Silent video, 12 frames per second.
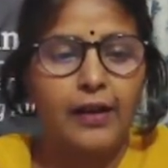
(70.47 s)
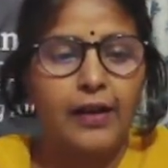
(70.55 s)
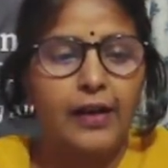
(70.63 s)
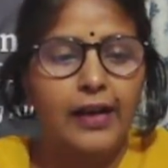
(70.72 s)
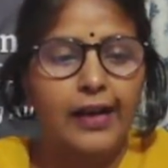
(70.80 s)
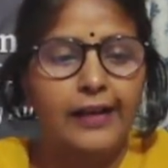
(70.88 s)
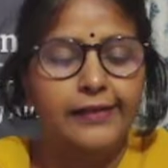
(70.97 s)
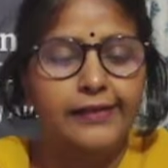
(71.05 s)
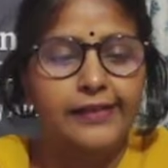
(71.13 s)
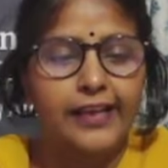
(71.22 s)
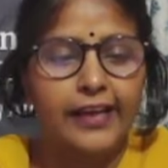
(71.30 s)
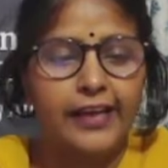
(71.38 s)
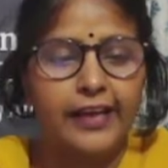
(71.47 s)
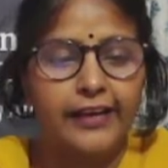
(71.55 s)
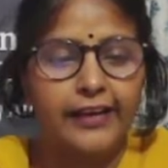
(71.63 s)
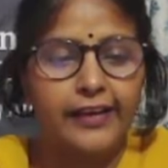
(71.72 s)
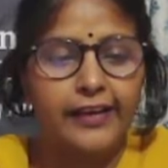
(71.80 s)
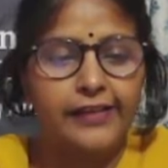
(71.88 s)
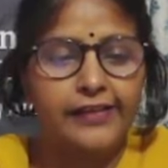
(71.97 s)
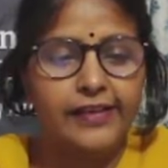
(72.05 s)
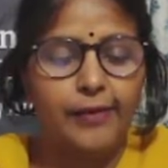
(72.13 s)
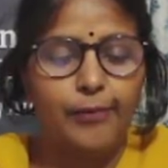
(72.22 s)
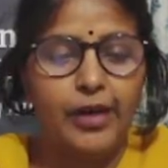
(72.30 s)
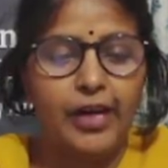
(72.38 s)
and second is
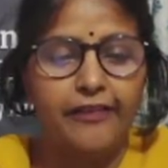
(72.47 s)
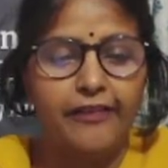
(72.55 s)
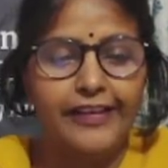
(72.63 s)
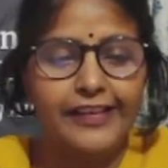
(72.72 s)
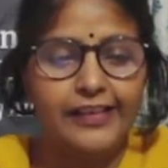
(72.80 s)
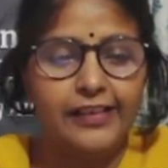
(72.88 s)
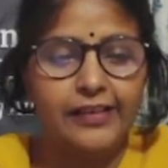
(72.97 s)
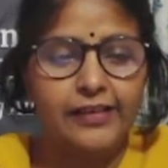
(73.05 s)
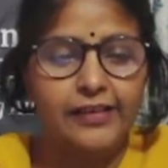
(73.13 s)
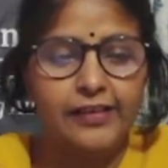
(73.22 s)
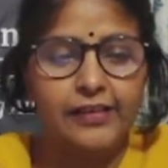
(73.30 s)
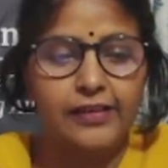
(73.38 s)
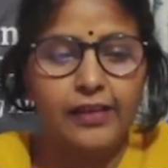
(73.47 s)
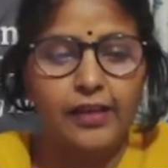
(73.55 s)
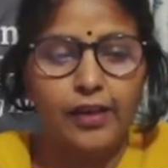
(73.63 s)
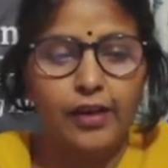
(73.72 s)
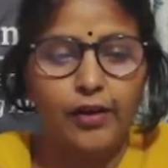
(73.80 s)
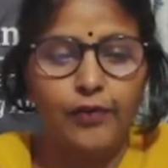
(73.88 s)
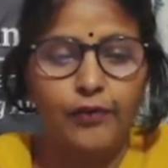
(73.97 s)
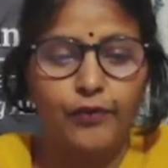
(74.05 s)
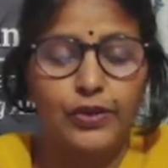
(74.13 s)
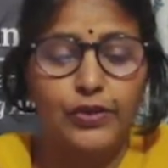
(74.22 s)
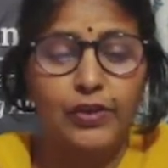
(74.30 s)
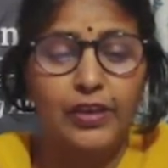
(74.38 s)
the blood vessels,
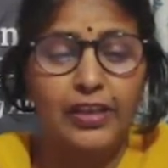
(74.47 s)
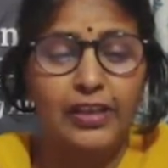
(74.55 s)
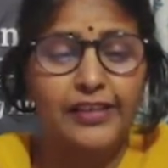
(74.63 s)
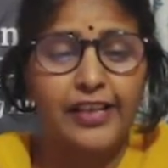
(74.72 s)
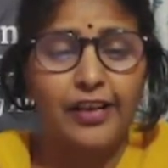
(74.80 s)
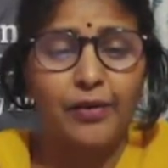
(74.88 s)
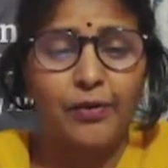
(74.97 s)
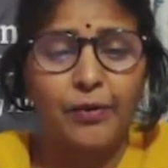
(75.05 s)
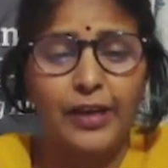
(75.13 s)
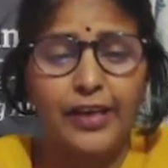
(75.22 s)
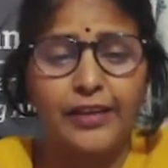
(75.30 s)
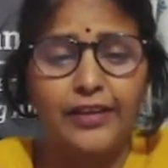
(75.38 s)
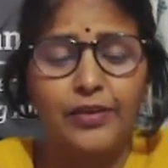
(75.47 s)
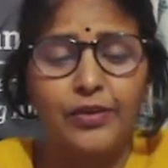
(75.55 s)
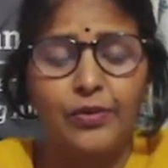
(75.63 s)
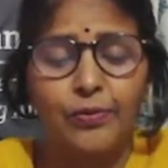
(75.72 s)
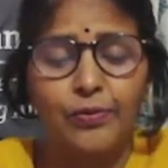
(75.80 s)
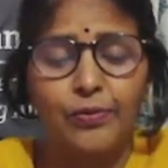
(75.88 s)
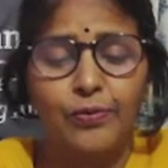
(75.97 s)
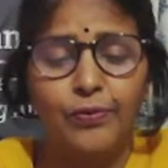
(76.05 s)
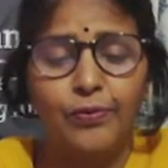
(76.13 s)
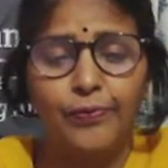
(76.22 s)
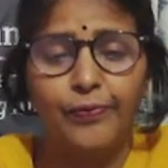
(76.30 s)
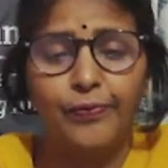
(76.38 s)
which will circulate
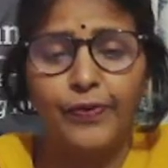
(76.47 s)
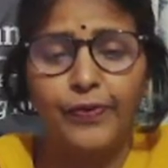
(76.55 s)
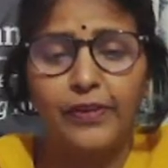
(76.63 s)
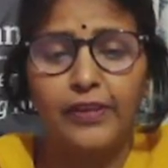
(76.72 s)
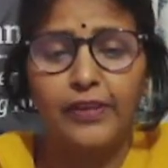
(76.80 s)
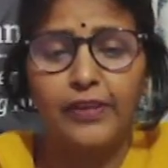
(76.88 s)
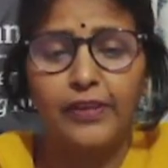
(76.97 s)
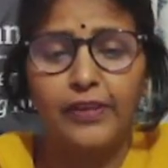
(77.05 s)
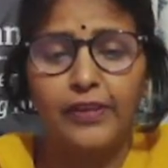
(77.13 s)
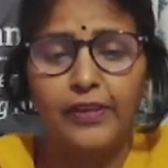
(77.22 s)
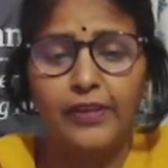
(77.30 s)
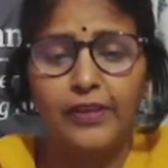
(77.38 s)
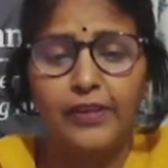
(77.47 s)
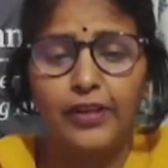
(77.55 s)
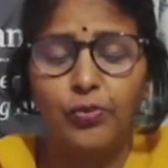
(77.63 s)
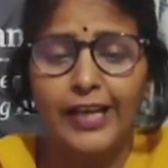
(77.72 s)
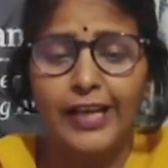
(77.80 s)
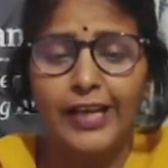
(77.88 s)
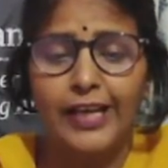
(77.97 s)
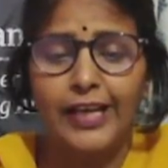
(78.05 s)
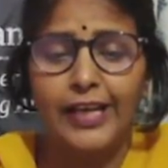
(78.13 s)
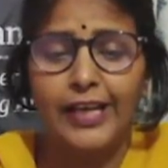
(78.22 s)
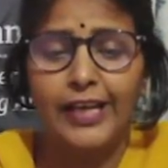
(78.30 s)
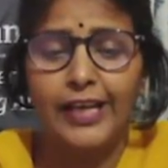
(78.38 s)
the tube like structure
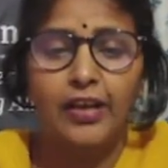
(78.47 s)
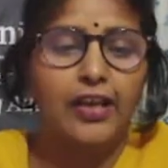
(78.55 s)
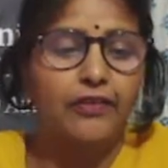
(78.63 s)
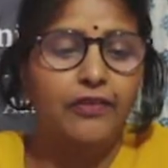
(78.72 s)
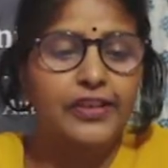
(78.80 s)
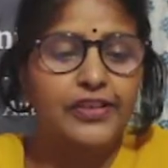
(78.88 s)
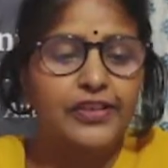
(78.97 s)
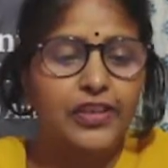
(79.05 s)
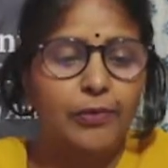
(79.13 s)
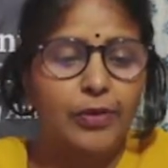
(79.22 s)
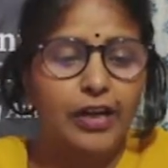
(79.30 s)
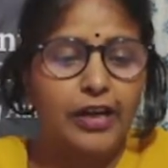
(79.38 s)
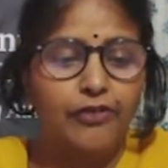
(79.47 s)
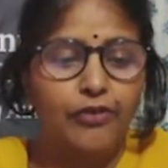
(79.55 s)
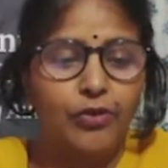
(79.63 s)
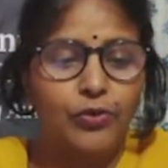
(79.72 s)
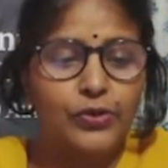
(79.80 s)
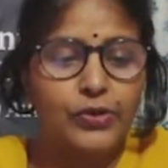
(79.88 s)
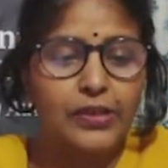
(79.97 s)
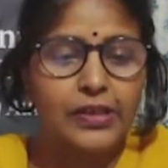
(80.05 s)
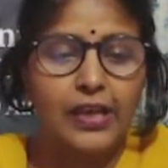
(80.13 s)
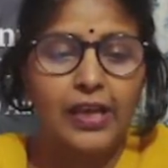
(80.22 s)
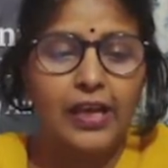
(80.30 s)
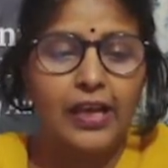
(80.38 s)
in which the blood flows,
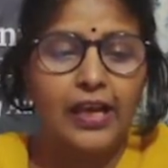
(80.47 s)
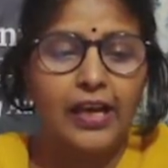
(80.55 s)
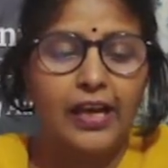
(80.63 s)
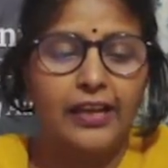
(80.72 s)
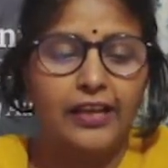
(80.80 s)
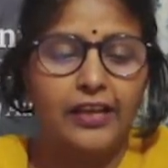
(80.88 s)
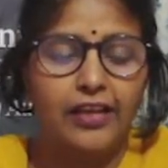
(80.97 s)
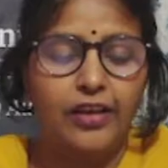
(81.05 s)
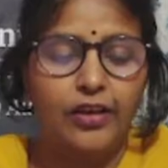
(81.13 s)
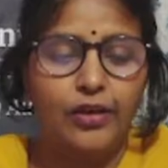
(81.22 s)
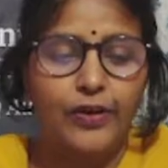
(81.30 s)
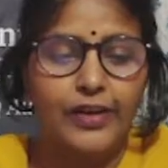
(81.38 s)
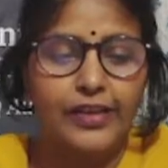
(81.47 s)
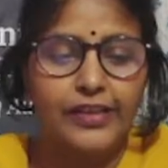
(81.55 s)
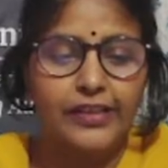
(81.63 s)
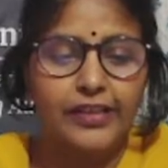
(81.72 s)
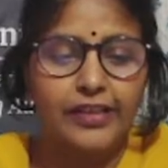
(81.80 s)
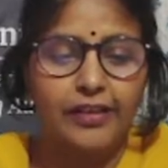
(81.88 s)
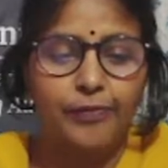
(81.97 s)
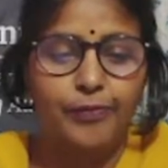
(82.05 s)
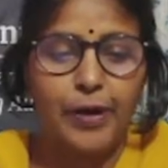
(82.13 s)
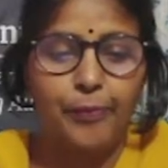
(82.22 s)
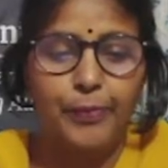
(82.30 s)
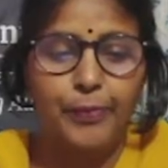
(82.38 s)
and the third one is the
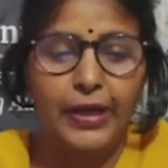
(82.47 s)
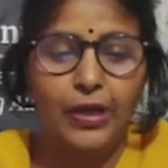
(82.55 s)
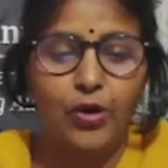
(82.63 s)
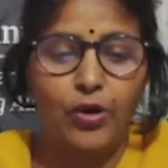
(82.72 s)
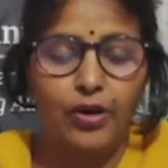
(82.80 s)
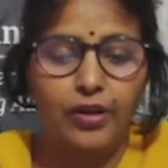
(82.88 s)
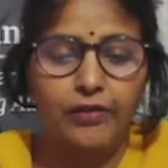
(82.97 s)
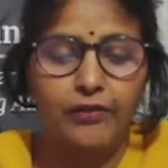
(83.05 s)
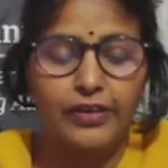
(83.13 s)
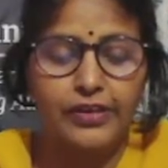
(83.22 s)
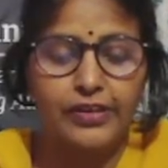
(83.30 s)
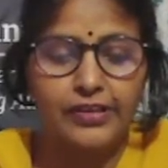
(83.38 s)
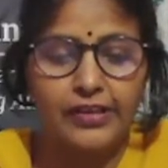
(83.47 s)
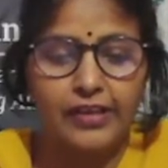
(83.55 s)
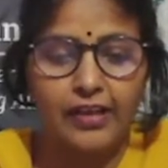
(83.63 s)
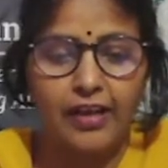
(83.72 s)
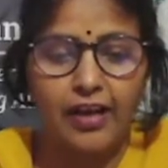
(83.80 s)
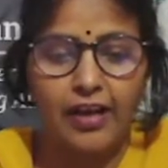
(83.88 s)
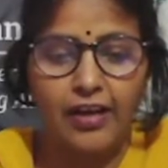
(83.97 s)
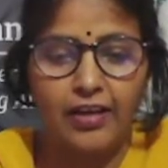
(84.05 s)
pumping organ, which is the heart.